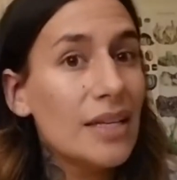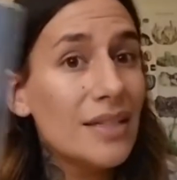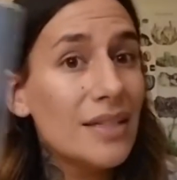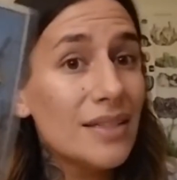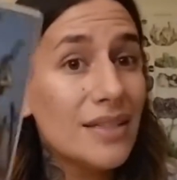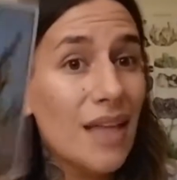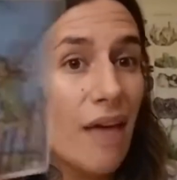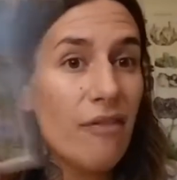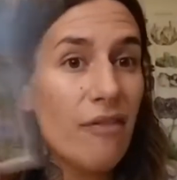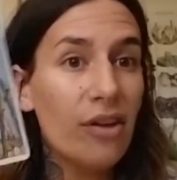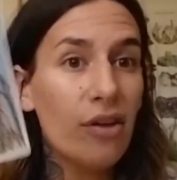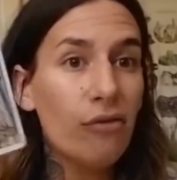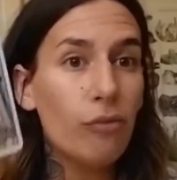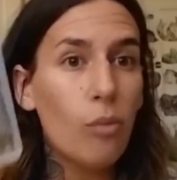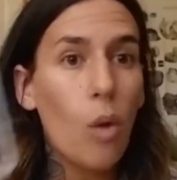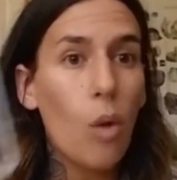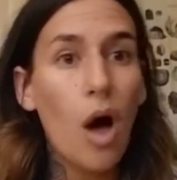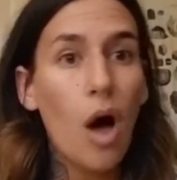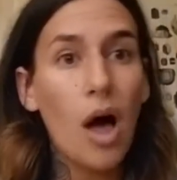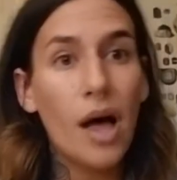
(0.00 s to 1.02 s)
Seven
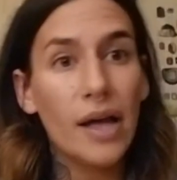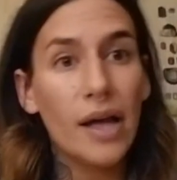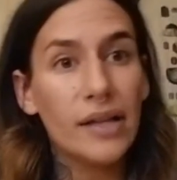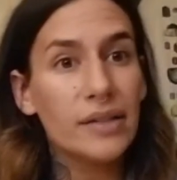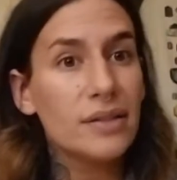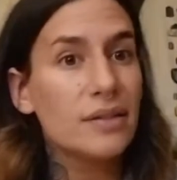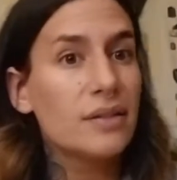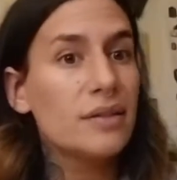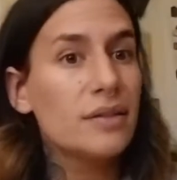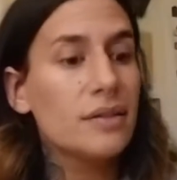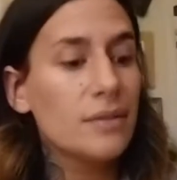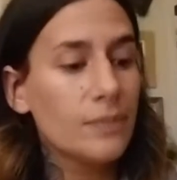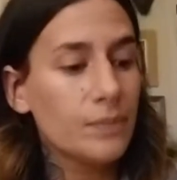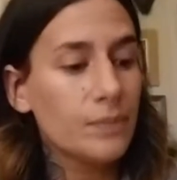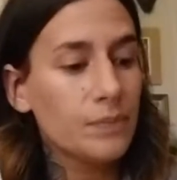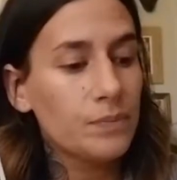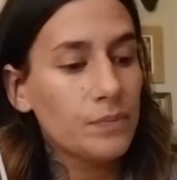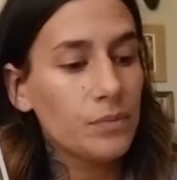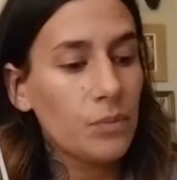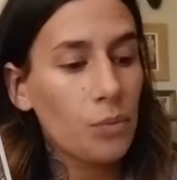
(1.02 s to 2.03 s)
of Wands.
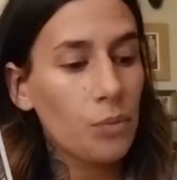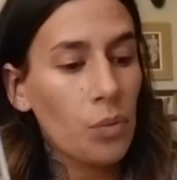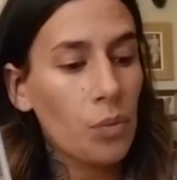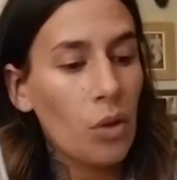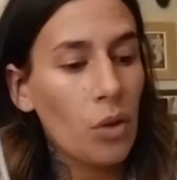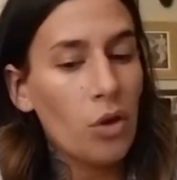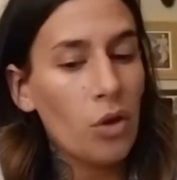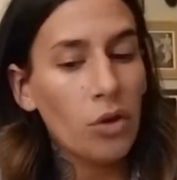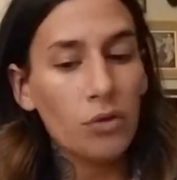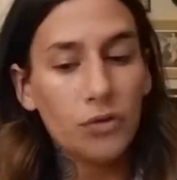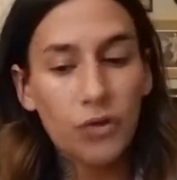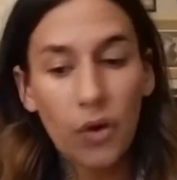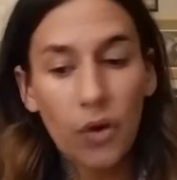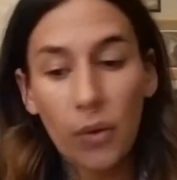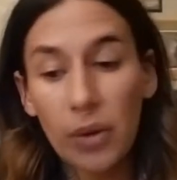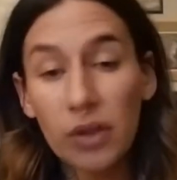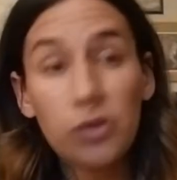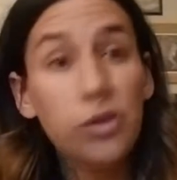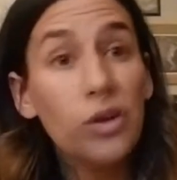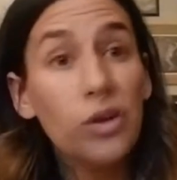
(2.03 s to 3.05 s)

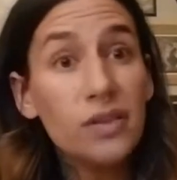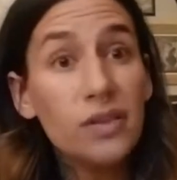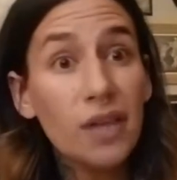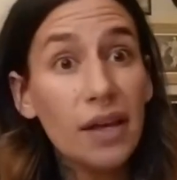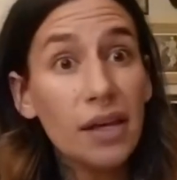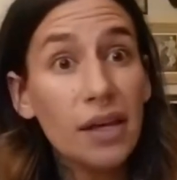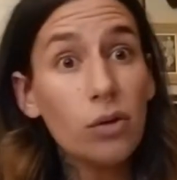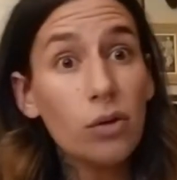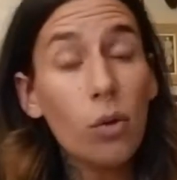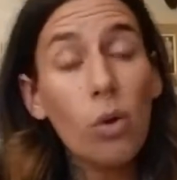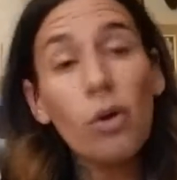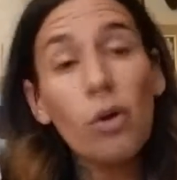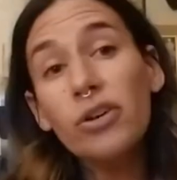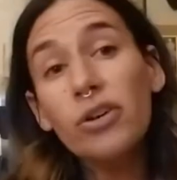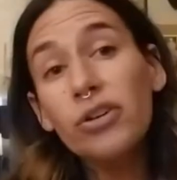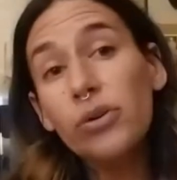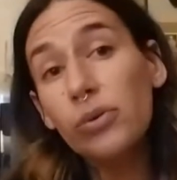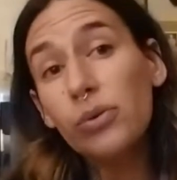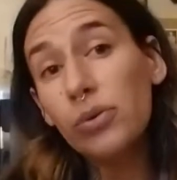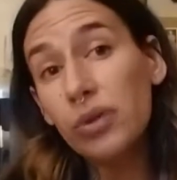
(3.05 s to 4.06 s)
So it looks like in order
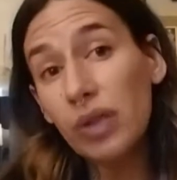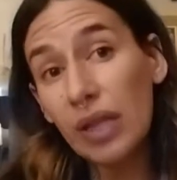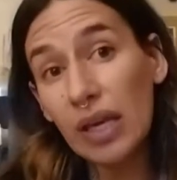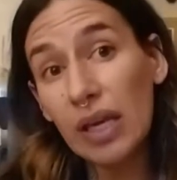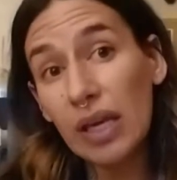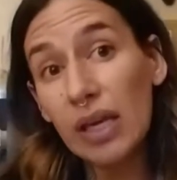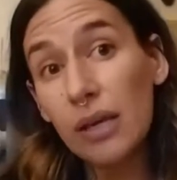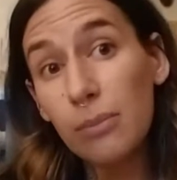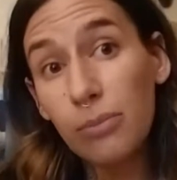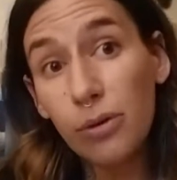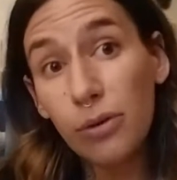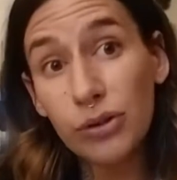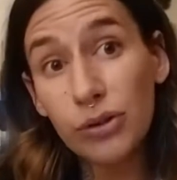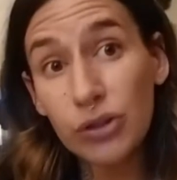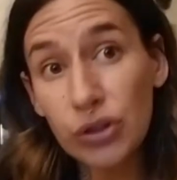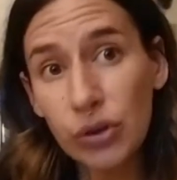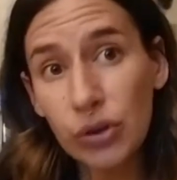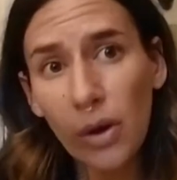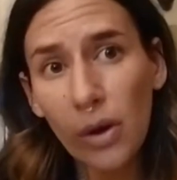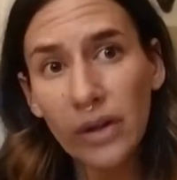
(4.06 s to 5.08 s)
to really
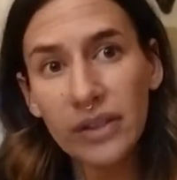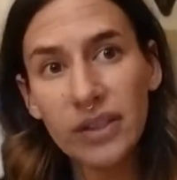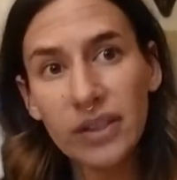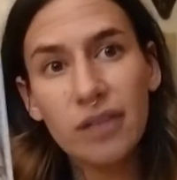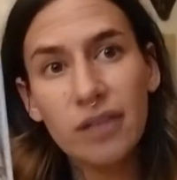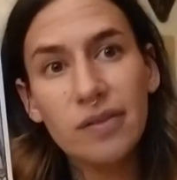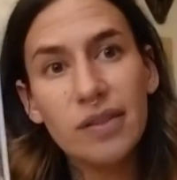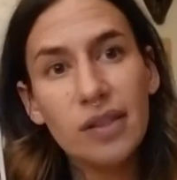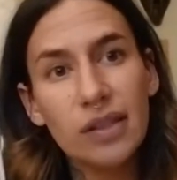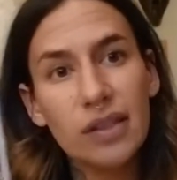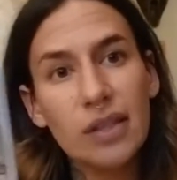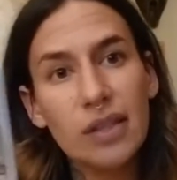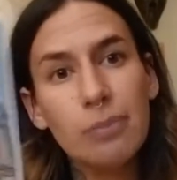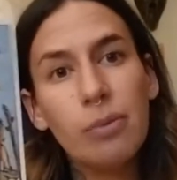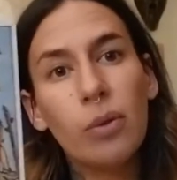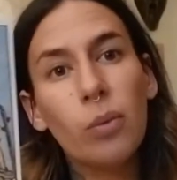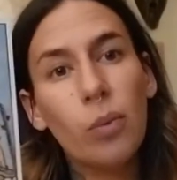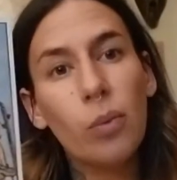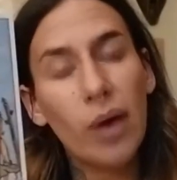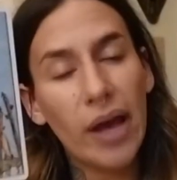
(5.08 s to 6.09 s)
pursue ourselves in a
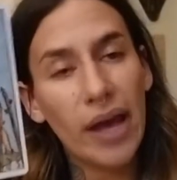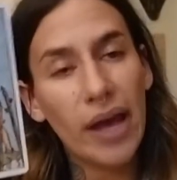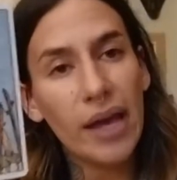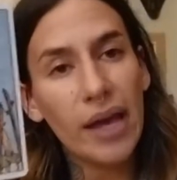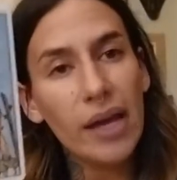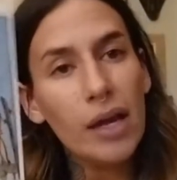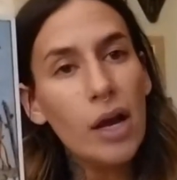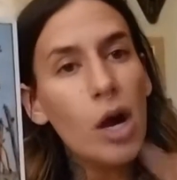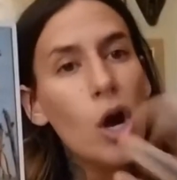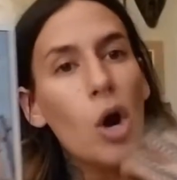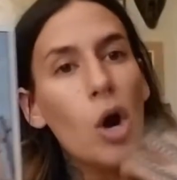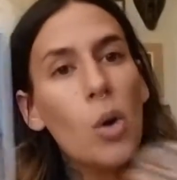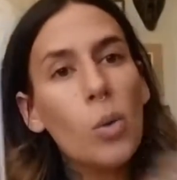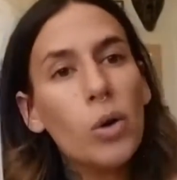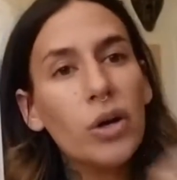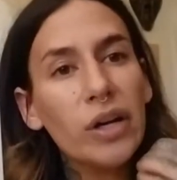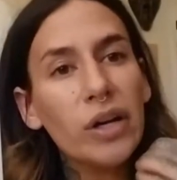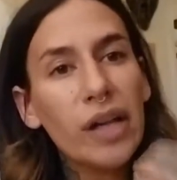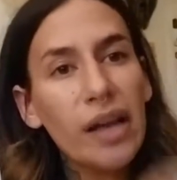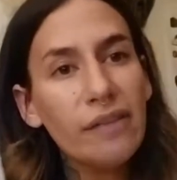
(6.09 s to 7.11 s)
deeper way,
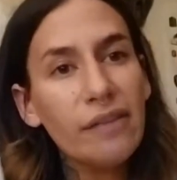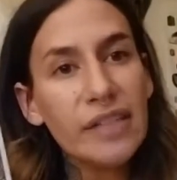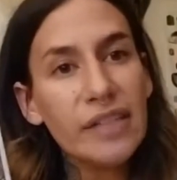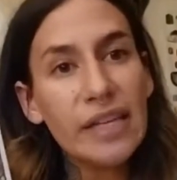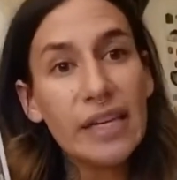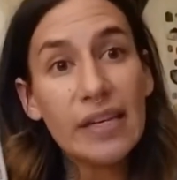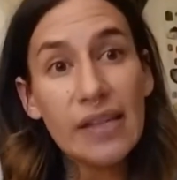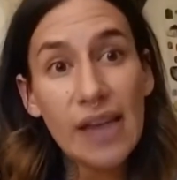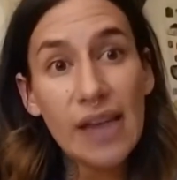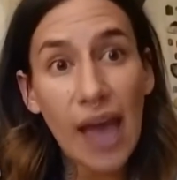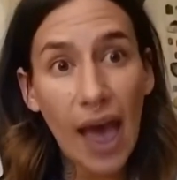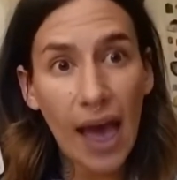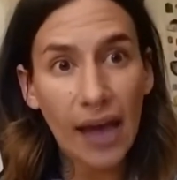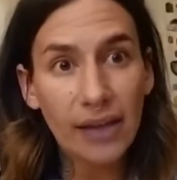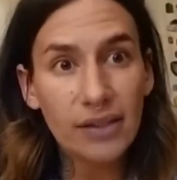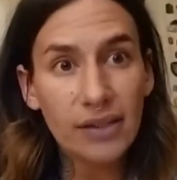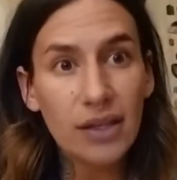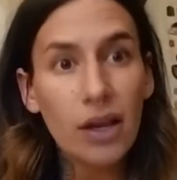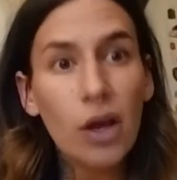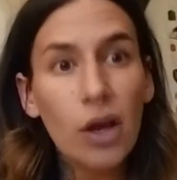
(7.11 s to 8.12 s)
we're going to have to
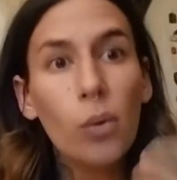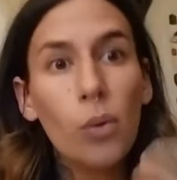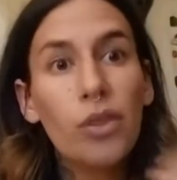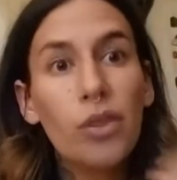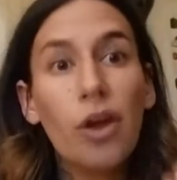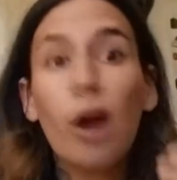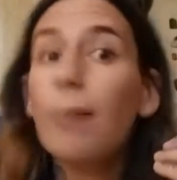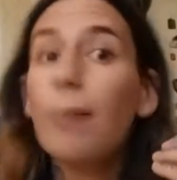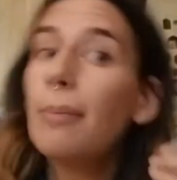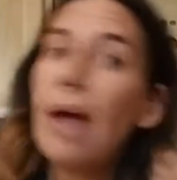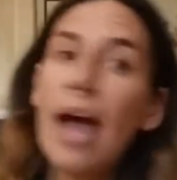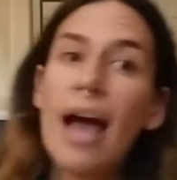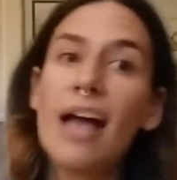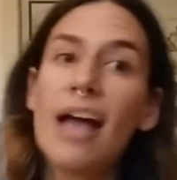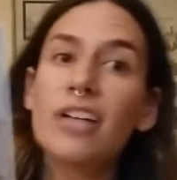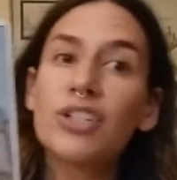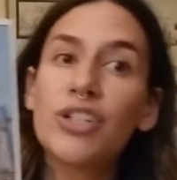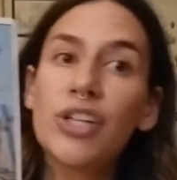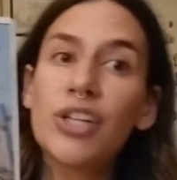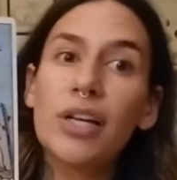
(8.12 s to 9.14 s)
connect with our
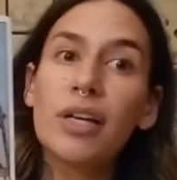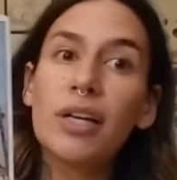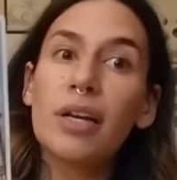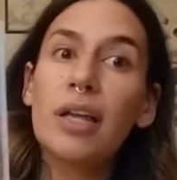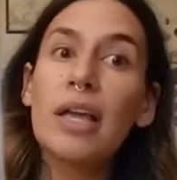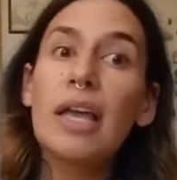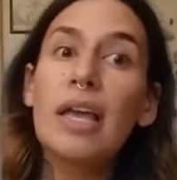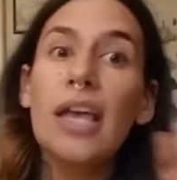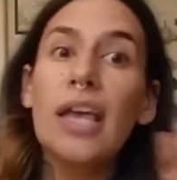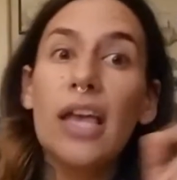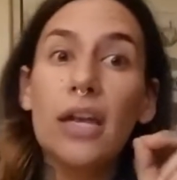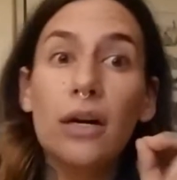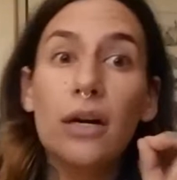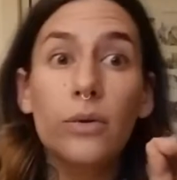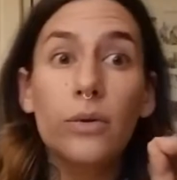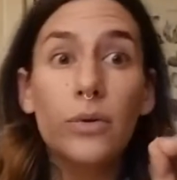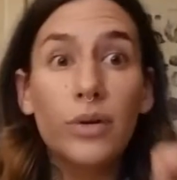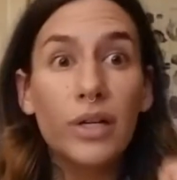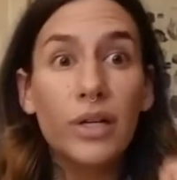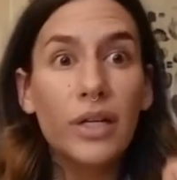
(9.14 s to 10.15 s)
passion in
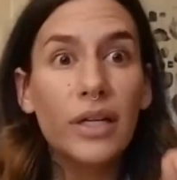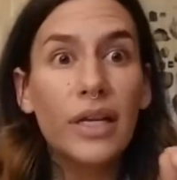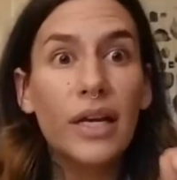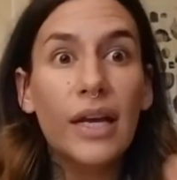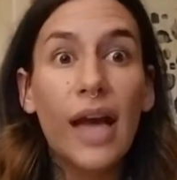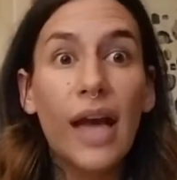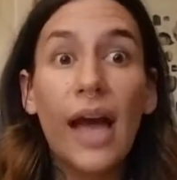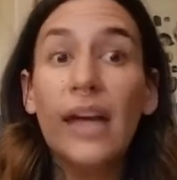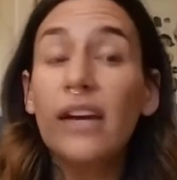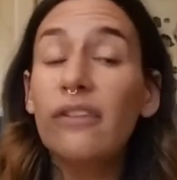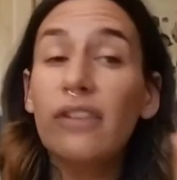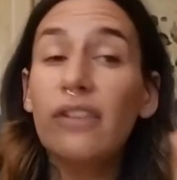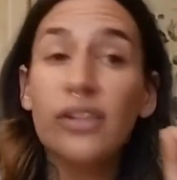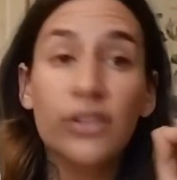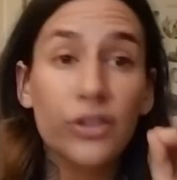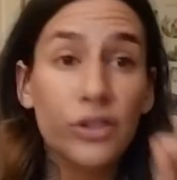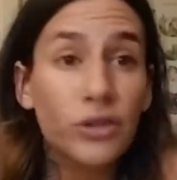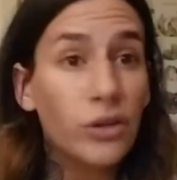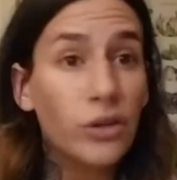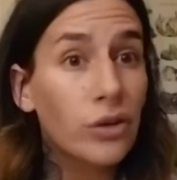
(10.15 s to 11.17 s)
a really kind of
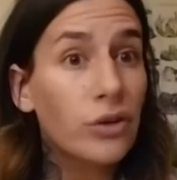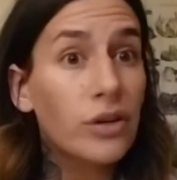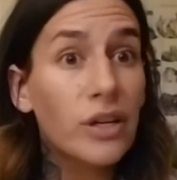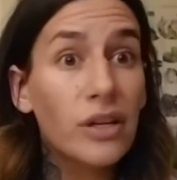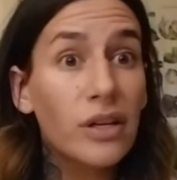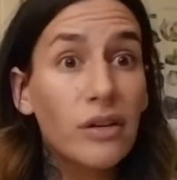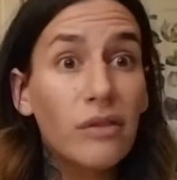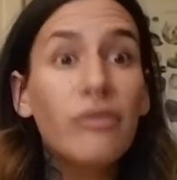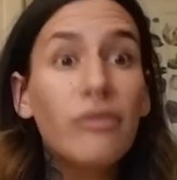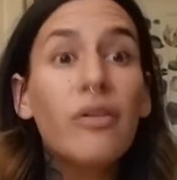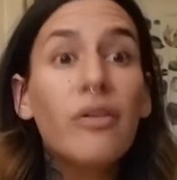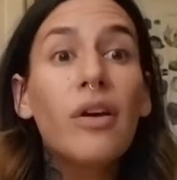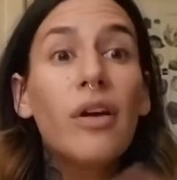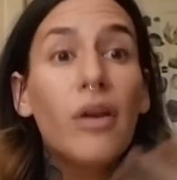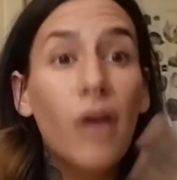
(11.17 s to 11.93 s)
assertive